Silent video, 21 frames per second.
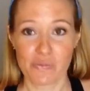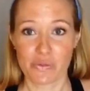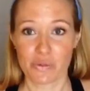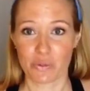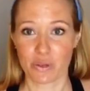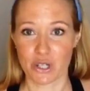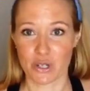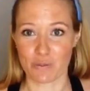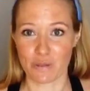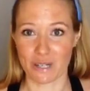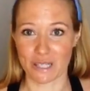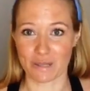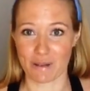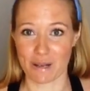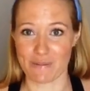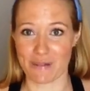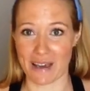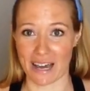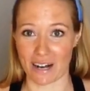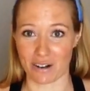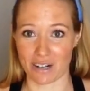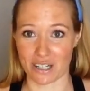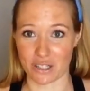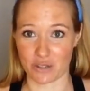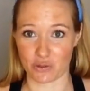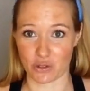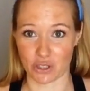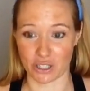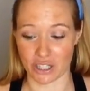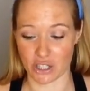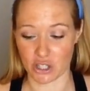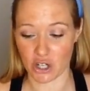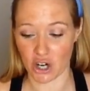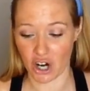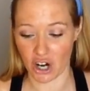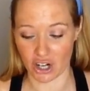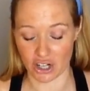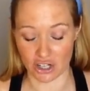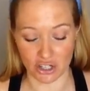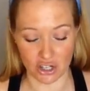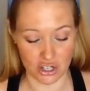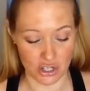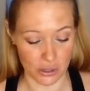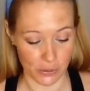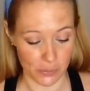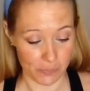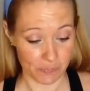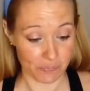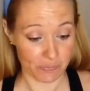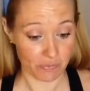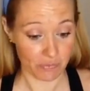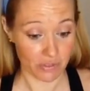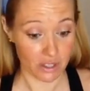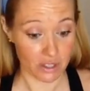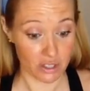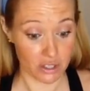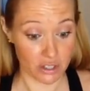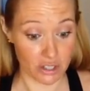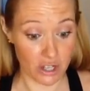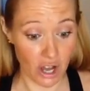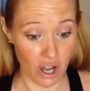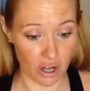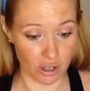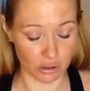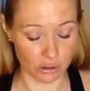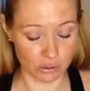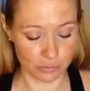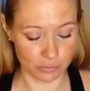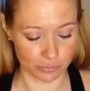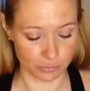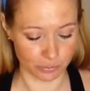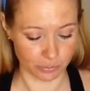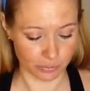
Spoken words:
which means my battery is fully charged. So